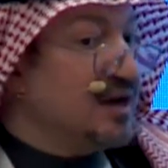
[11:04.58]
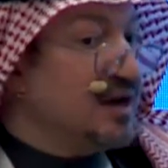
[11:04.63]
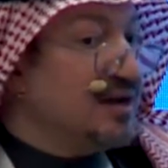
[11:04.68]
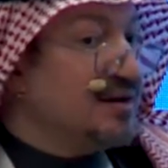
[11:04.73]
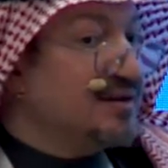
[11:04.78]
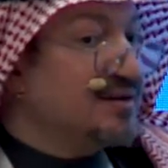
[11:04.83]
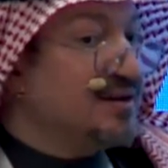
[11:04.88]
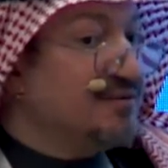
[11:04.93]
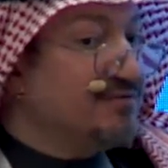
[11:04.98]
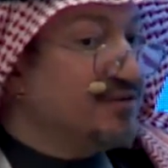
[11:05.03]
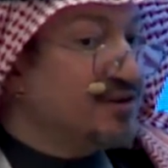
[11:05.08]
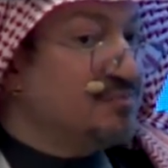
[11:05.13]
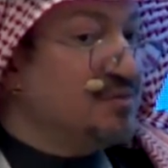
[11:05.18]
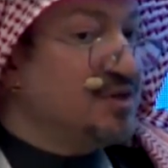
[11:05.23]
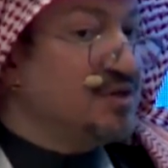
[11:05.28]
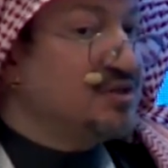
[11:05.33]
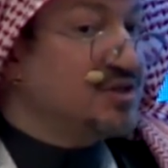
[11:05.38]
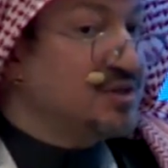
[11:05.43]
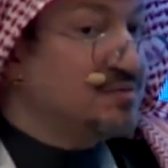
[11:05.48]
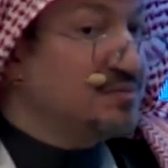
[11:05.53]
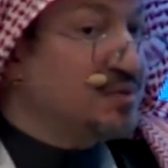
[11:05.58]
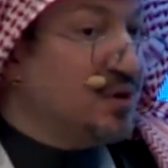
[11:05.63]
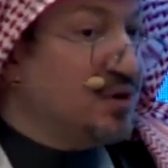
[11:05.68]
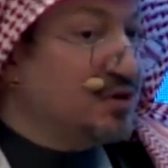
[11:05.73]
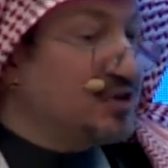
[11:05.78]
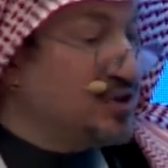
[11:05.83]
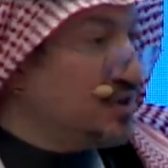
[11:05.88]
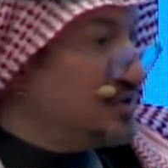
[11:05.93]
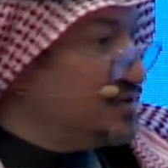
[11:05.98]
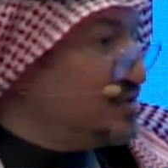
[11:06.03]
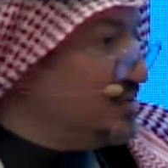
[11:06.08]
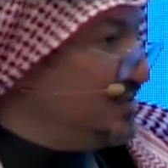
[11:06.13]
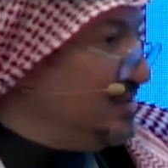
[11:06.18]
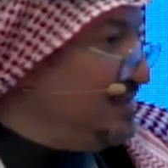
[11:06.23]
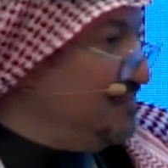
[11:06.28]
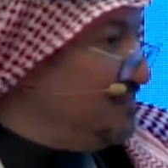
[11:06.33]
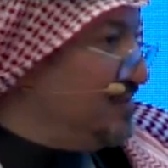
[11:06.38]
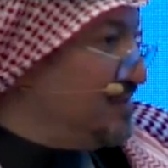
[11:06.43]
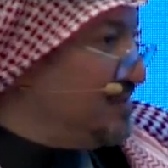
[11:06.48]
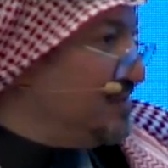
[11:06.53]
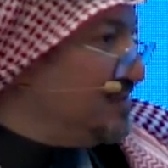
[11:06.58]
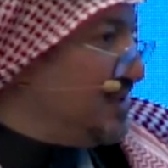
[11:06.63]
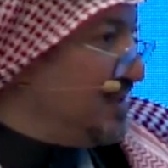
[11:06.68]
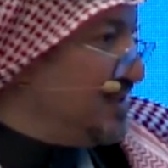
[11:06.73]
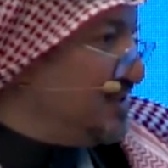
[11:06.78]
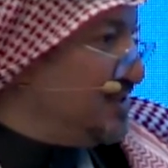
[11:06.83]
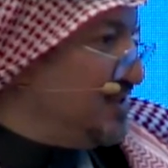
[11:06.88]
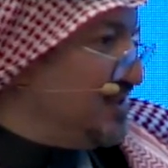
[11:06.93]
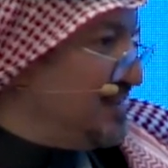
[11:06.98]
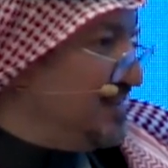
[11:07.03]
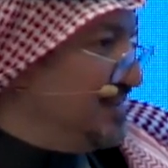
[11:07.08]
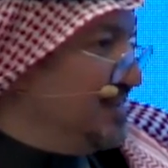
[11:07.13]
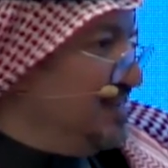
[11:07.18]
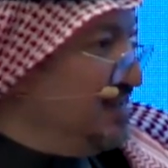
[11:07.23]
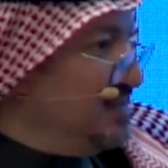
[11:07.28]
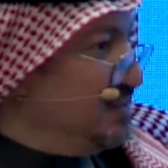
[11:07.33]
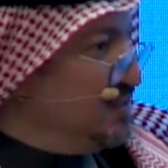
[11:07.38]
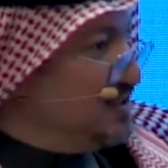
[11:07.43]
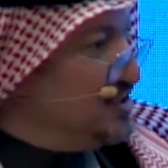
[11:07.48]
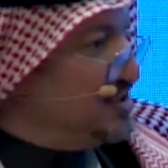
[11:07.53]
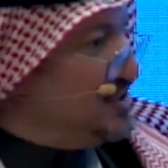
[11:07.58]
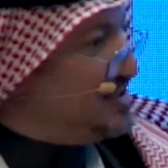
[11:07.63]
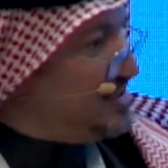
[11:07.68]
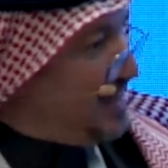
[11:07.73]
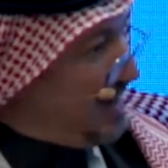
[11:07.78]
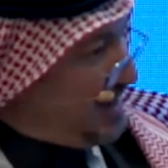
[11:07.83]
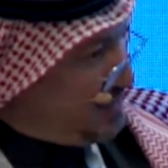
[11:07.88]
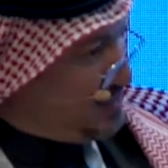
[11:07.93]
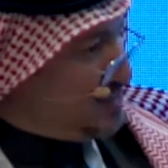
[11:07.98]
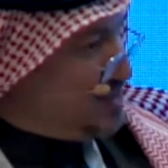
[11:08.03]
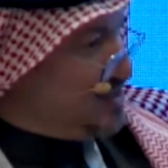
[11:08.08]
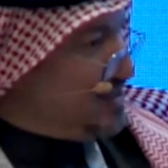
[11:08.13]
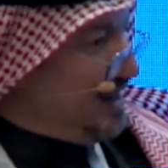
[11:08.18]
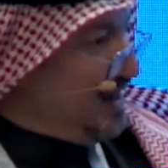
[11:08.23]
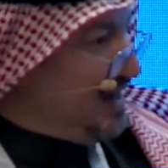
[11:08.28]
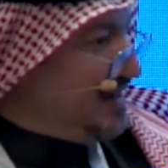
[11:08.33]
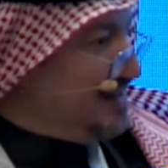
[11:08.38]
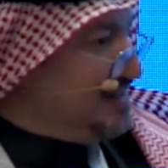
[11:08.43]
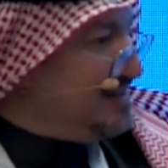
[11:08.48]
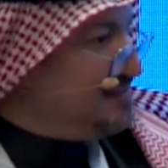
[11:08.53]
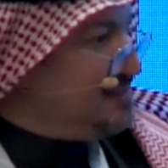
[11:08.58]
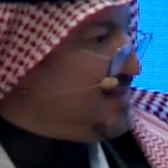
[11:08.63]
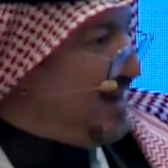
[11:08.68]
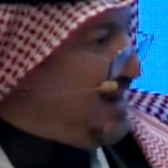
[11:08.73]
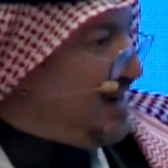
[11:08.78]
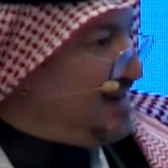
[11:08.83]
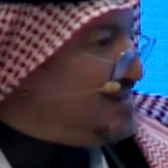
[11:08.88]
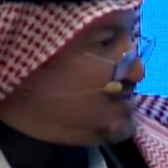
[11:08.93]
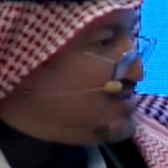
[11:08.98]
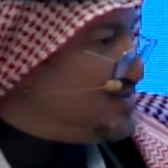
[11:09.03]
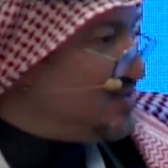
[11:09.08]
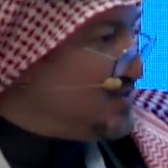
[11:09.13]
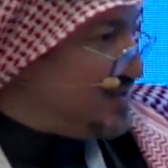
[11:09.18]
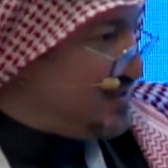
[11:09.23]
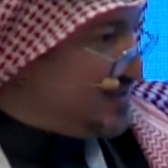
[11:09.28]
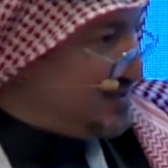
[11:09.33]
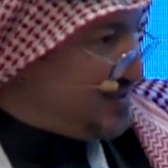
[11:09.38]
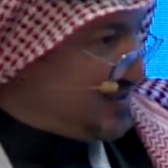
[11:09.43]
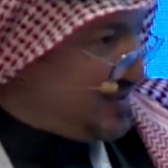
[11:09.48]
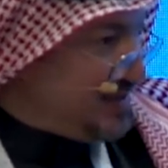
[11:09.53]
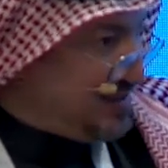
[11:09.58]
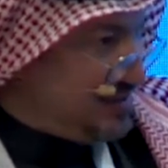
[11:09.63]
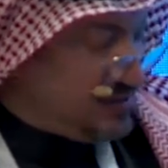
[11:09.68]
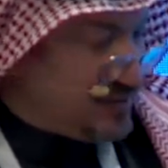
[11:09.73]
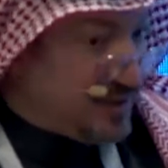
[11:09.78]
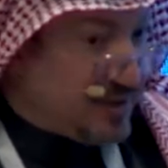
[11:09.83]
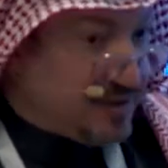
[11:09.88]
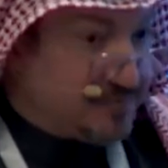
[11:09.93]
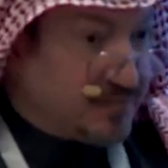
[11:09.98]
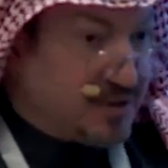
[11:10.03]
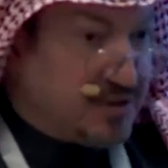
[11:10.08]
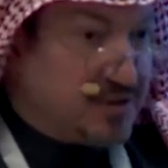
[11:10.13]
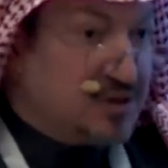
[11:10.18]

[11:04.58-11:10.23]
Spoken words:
governmental projects on infrastructure, which is outside the Ma'aden territory, right?